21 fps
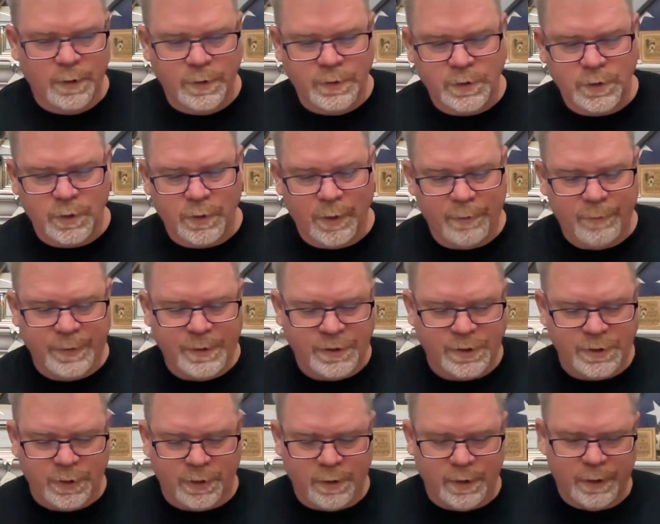So I
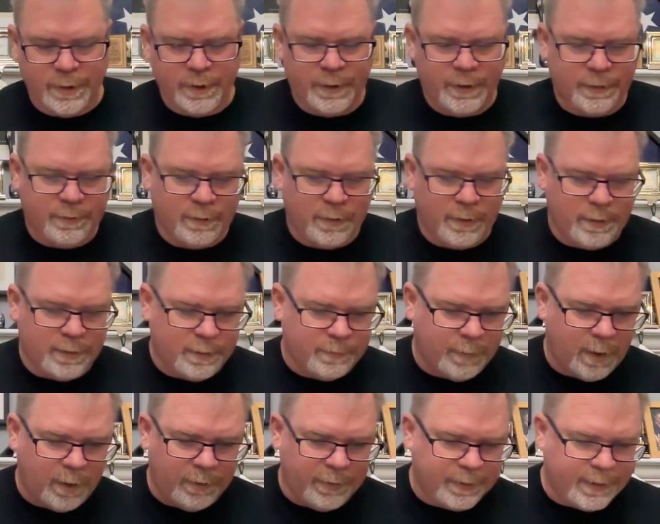restarted it.
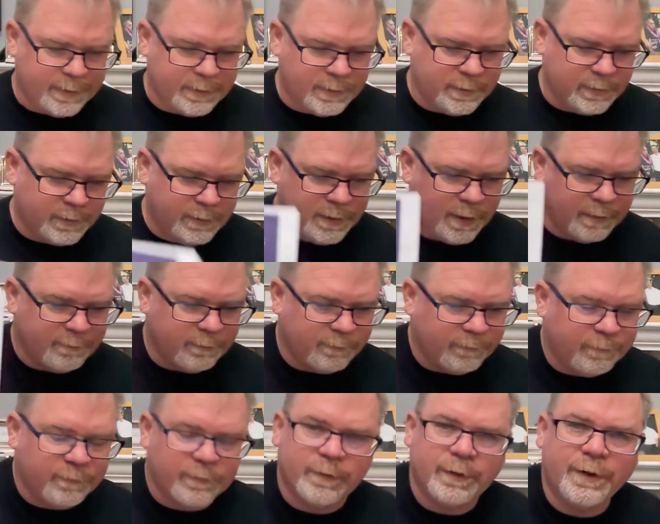I only got the cover
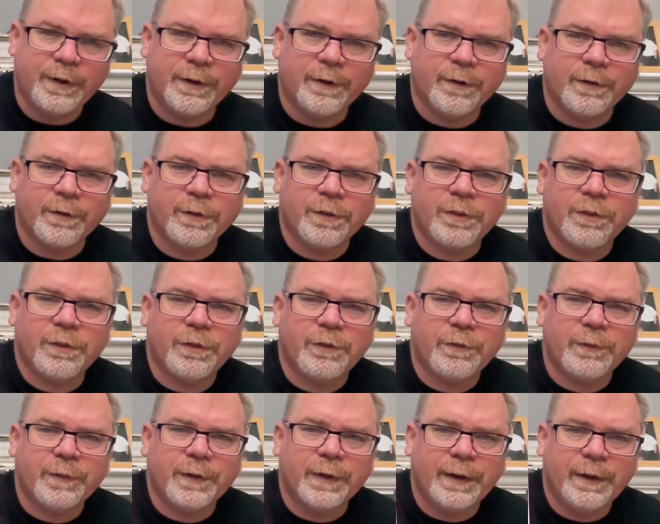for year
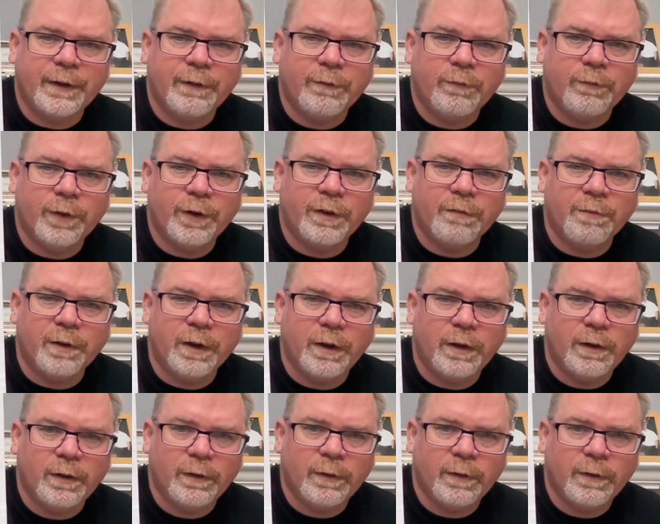3 with me.